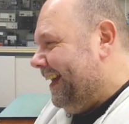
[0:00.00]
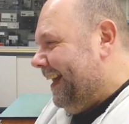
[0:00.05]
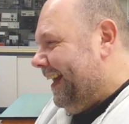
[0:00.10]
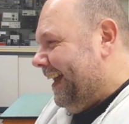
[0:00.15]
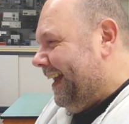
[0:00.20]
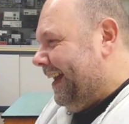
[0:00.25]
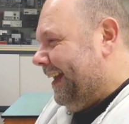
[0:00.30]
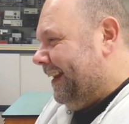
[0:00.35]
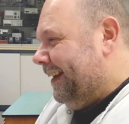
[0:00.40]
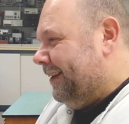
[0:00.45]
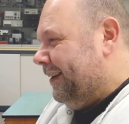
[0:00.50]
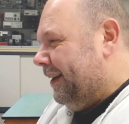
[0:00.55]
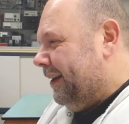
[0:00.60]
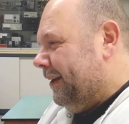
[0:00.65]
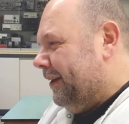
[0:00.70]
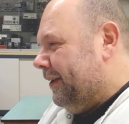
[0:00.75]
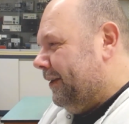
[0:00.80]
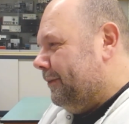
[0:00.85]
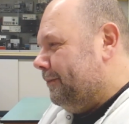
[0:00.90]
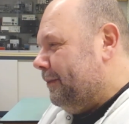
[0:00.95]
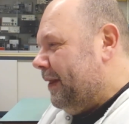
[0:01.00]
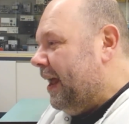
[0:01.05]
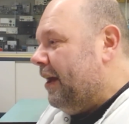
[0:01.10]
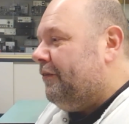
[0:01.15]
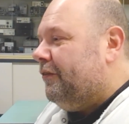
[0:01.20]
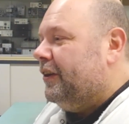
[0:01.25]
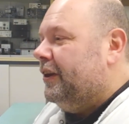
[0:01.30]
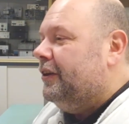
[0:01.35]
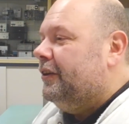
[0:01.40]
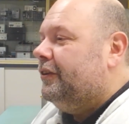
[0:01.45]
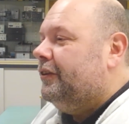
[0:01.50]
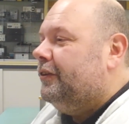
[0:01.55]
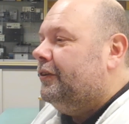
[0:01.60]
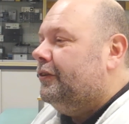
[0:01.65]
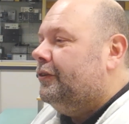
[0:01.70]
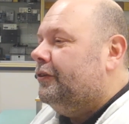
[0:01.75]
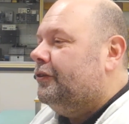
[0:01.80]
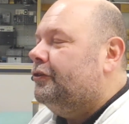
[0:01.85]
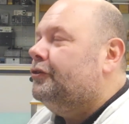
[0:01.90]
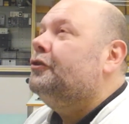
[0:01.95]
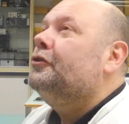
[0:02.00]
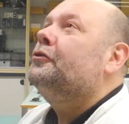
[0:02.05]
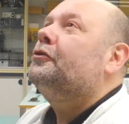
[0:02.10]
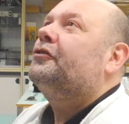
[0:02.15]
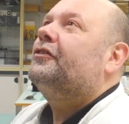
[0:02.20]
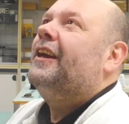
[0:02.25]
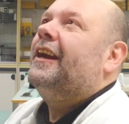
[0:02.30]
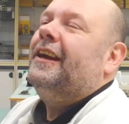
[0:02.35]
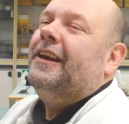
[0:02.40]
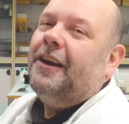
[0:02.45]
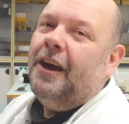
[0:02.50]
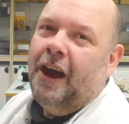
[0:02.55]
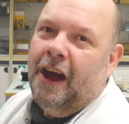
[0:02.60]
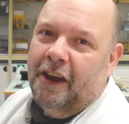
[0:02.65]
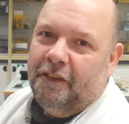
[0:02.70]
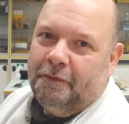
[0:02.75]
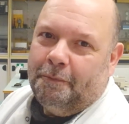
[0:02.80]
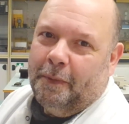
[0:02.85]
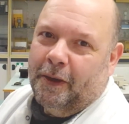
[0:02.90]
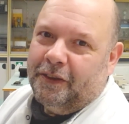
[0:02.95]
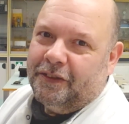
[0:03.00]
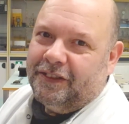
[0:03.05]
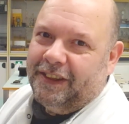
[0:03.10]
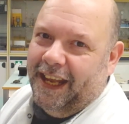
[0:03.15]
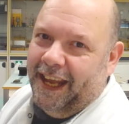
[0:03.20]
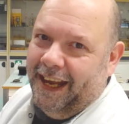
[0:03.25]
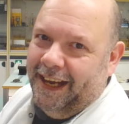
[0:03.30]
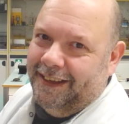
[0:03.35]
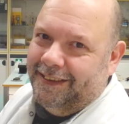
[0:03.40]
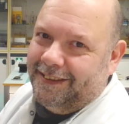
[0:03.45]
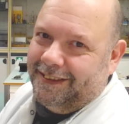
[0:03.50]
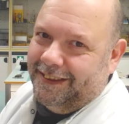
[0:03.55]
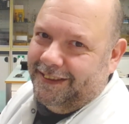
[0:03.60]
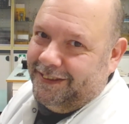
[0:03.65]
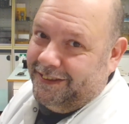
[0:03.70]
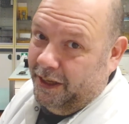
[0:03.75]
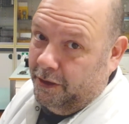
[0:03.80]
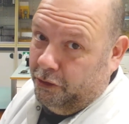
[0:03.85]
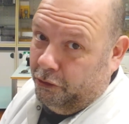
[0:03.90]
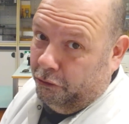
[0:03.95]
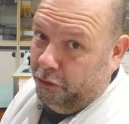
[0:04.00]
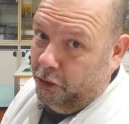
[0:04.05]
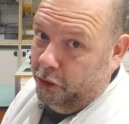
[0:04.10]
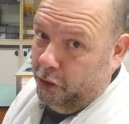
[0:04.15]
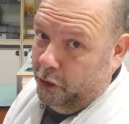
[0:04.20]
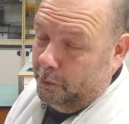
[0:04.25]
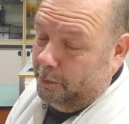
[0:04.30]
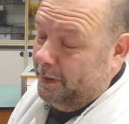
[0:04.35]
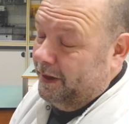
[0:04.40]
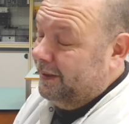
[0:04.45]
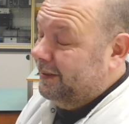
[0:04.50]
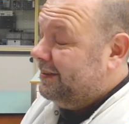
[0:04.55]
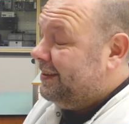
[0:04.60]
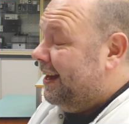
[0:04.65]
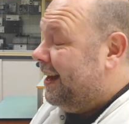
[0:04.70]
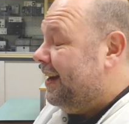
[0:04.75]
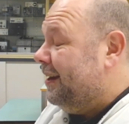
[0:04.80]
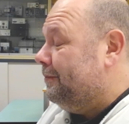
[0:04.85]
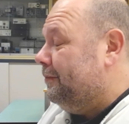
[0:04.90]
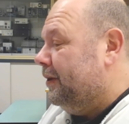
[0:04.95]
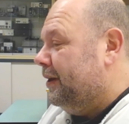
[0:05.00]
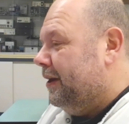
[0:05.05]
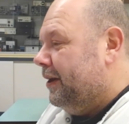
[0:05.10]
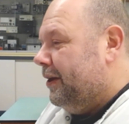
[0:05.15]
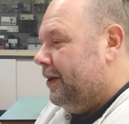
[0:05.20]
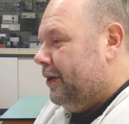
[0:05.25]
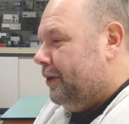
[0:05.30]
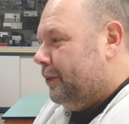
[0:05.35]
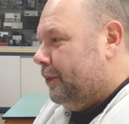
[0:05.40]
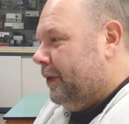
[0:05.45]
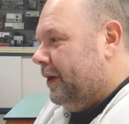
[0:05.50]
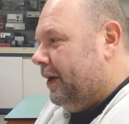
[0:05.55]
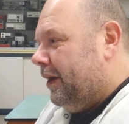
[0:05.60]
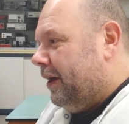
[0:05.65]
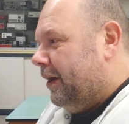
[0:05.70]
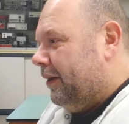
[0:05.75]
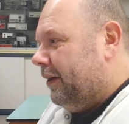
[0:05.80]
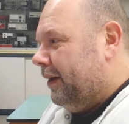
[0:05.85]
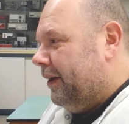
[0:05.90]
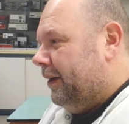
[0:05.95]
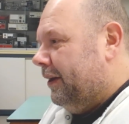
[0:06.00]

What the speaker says: And every Tuesday, 8:30 Central European Time, we are